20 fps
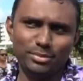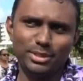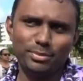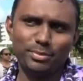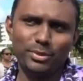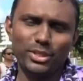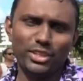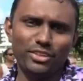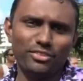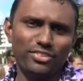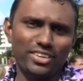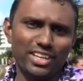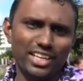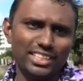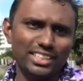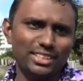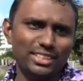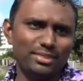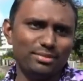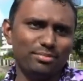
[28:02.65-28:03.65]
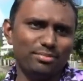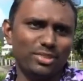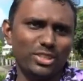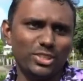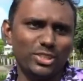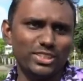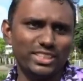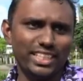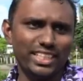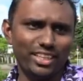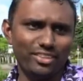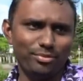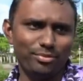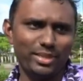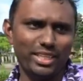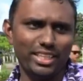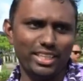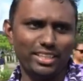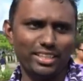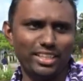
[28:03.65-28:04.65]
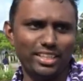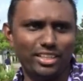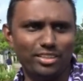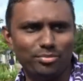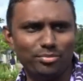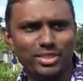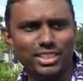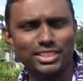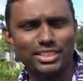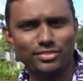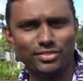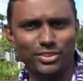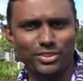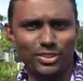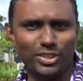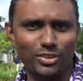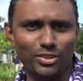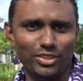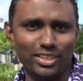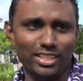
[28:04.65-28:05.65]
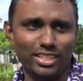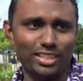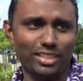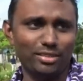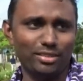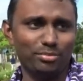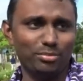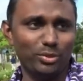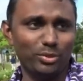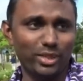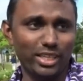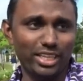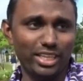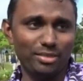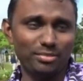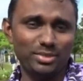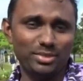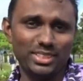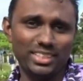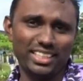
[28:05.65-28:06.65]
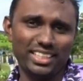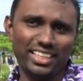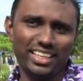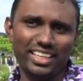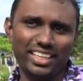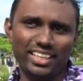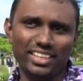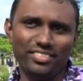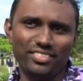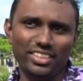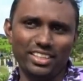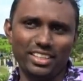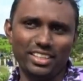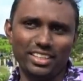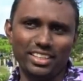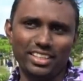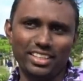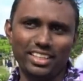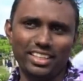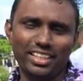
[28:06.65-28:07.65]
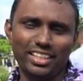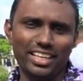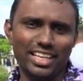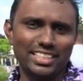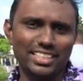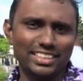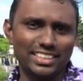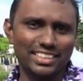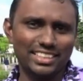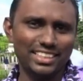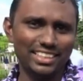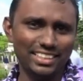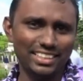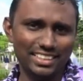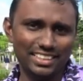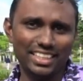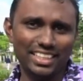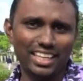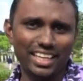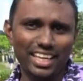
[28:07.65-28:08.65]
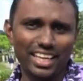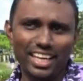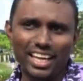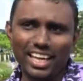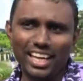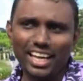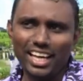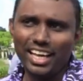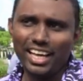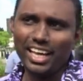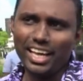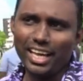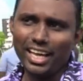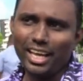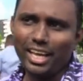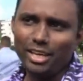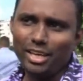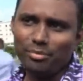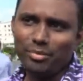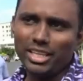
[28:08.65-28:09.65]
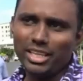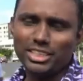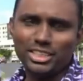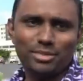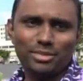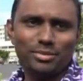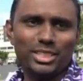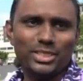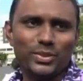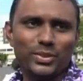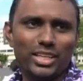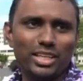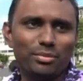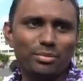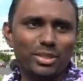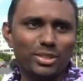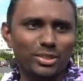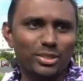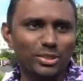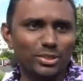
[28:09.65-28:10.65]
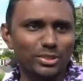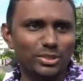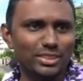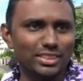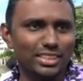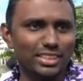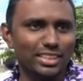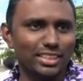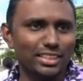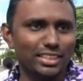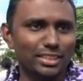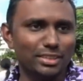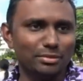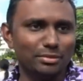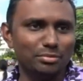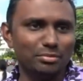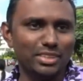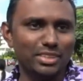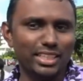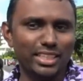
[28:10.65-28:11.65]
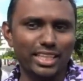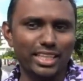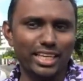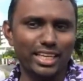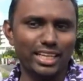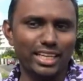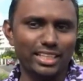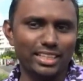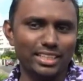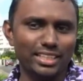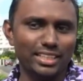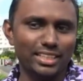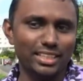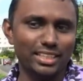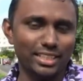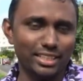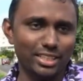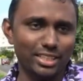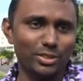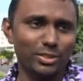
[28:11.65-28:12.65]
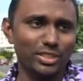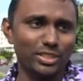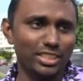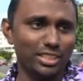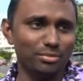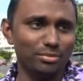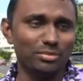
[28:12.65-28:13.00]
I'm supporting France because they've been impressive throughout the pool games and even in the last 16. And Belgium as well, because they are the underdog